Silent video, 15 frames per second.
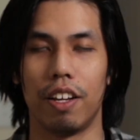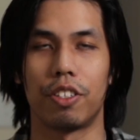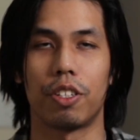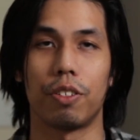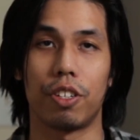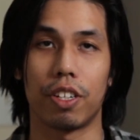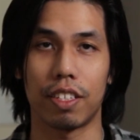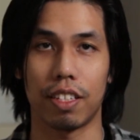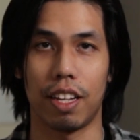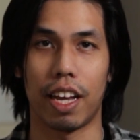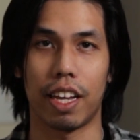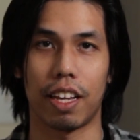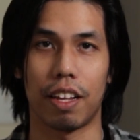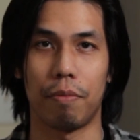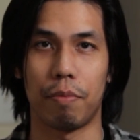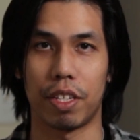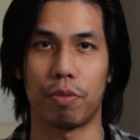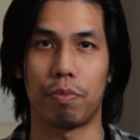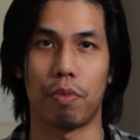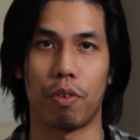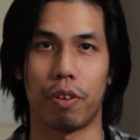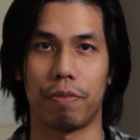So, just like in
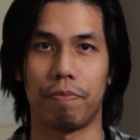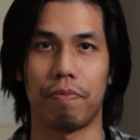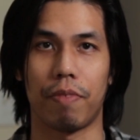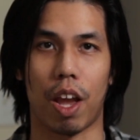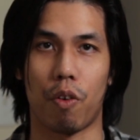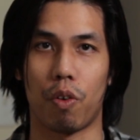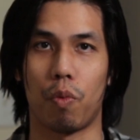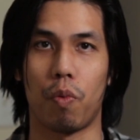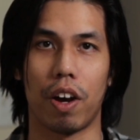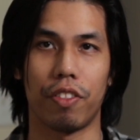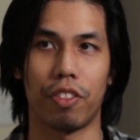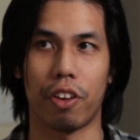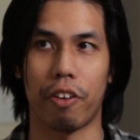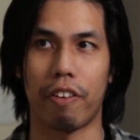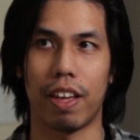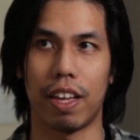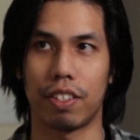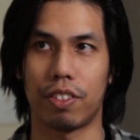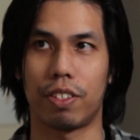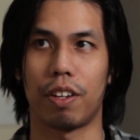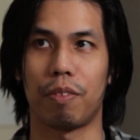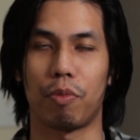Mistborn Era 1, there
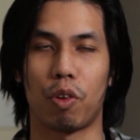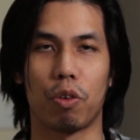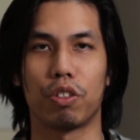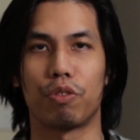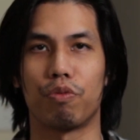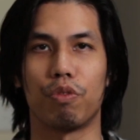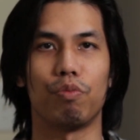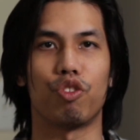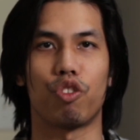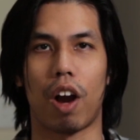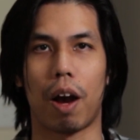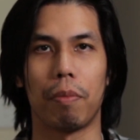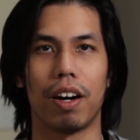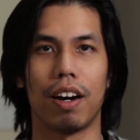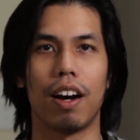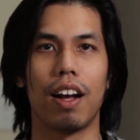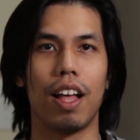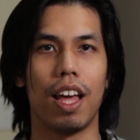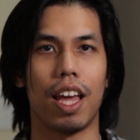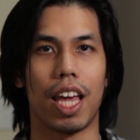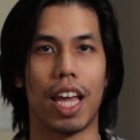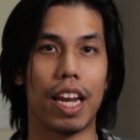is some courtroom drama
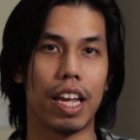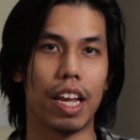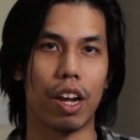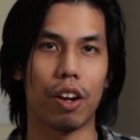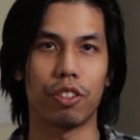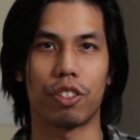in here.